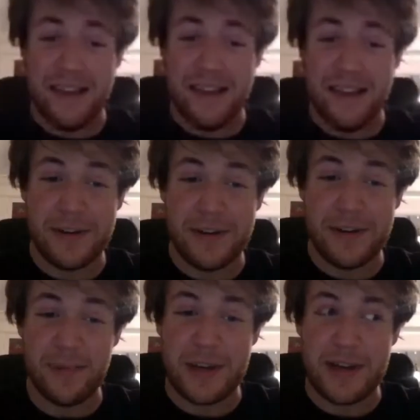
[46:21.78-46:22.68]

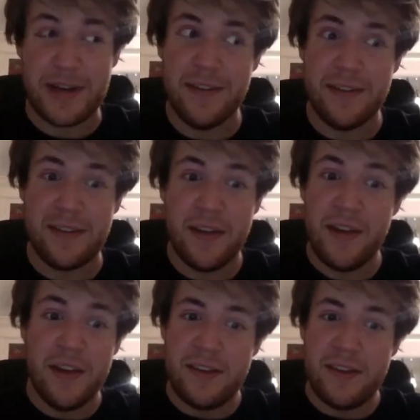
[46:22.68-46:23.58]
interesting because,
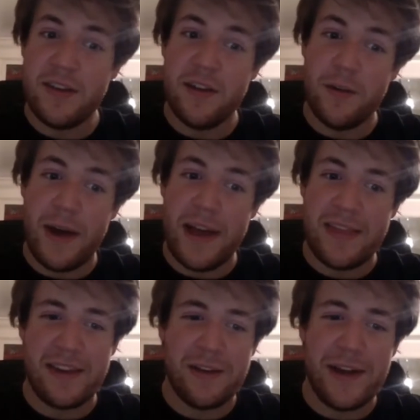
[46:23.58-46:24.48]
you know, I
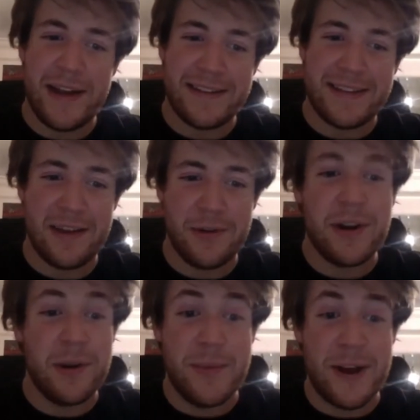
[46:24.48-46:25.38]
think you ask anyone
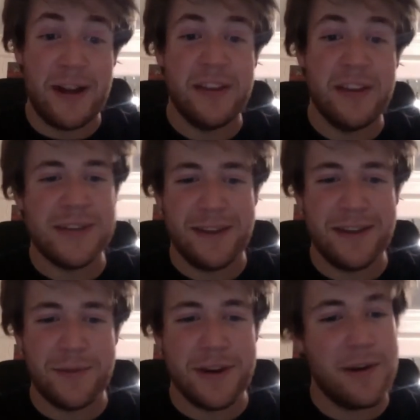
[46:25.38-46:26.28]
in America, you tell
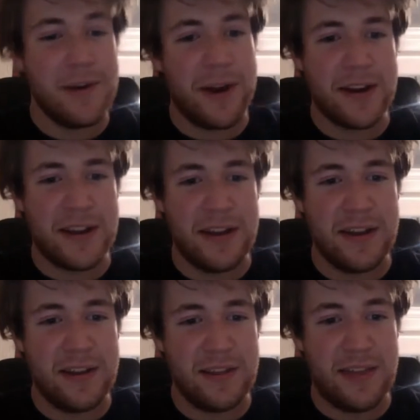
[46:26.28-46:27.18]
anyone in
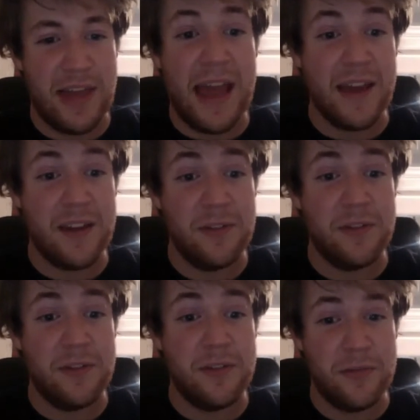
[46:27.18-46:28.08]
America that,
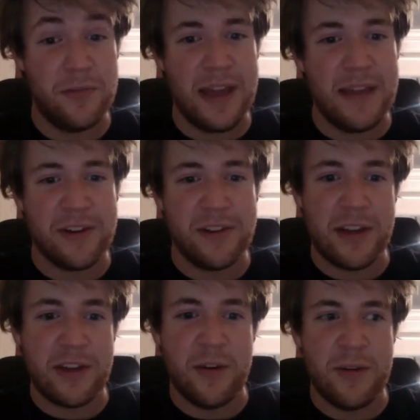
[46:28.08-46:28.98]
right, and they're
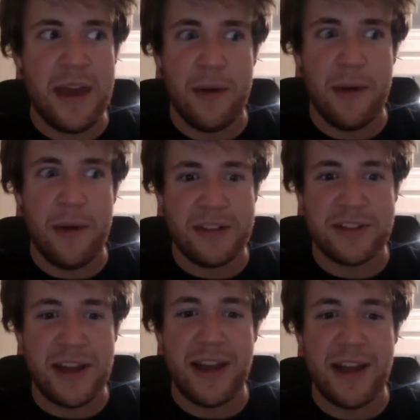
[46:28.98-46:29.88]
like, oh yeah, well it's
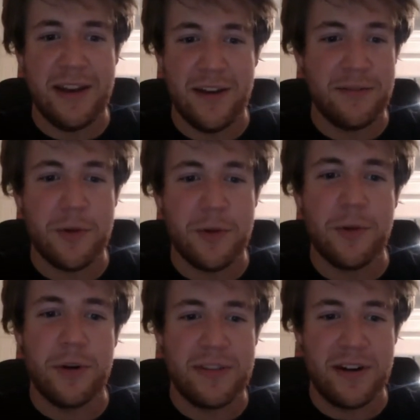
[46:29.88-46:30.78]
China, of
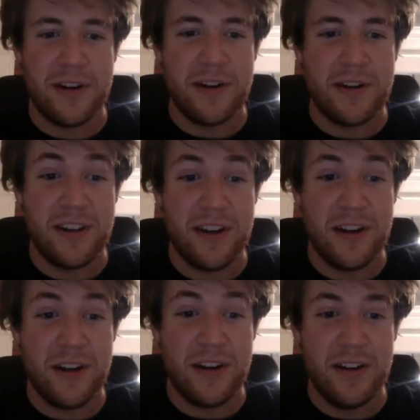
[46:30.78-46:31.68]
course. They're
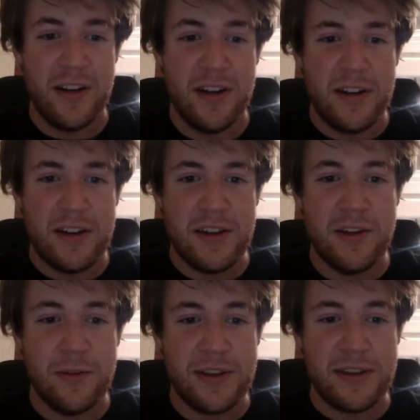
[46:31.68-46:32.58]
they're, you
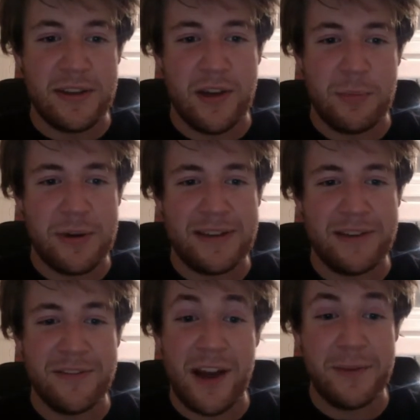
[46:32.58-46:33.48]
know, this
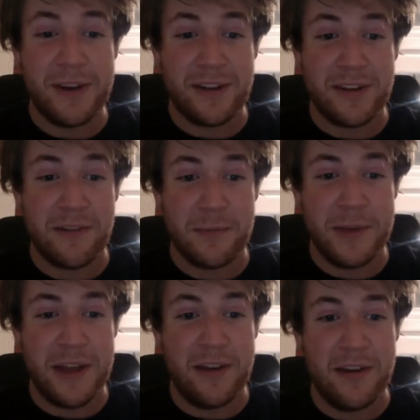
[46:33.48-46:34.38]
oppressive communist
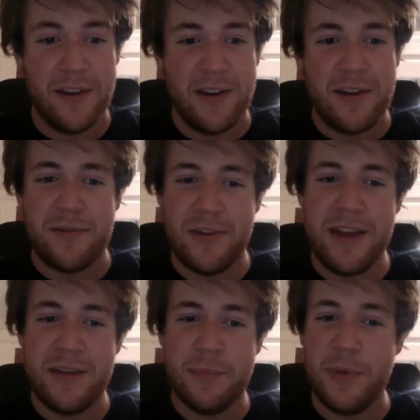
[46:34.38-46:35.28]
government,
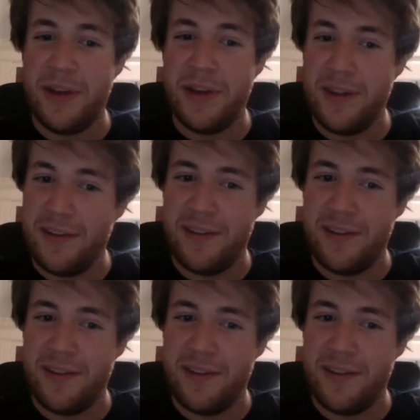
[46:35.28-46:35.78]
right? But,